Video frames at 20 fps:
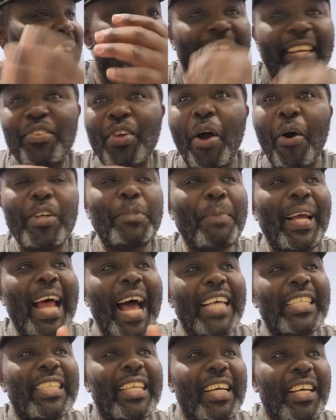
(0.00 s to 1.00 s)
your husband
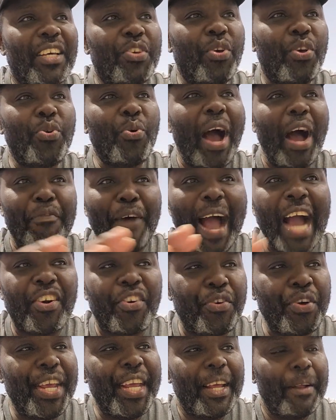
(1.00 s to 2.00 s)
has, you have
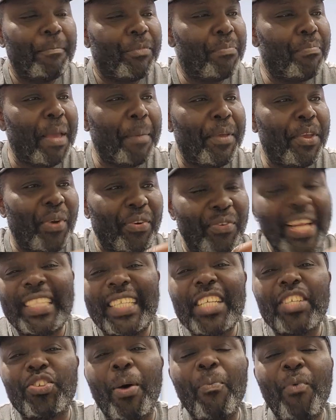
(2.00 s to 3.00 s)
agreed, maybe you are
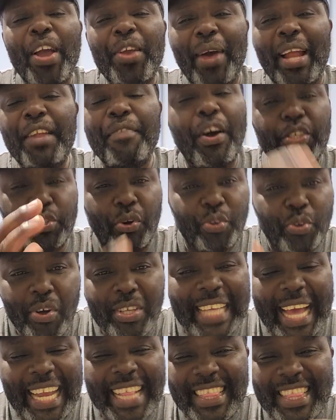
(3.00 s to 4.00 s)
renting somewhere, you are living. So
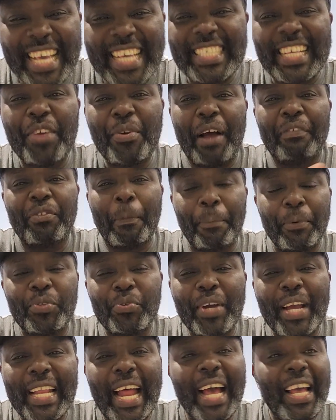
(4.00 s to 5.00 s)
those are the things that you have to put
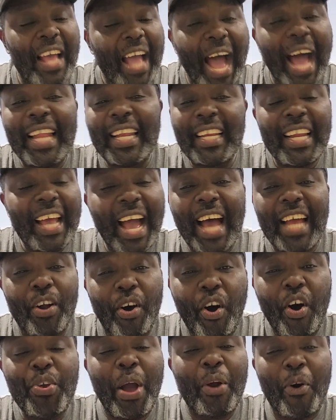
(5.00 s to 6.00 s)
together, and
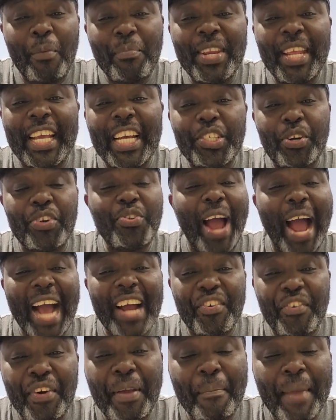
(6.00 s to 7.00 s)
all your communication, your
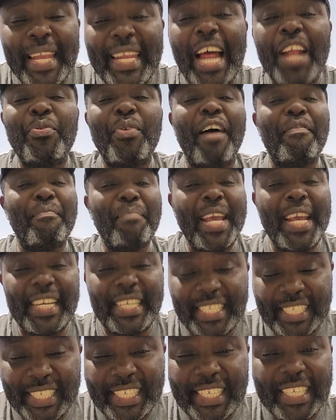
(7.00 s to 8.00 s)
agreement that you have
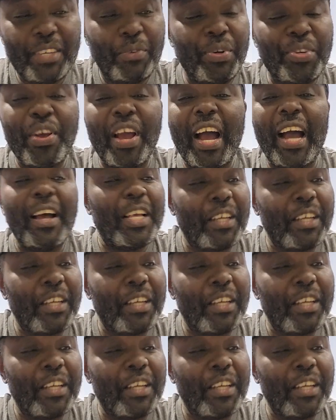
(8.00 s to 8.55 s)
made with your,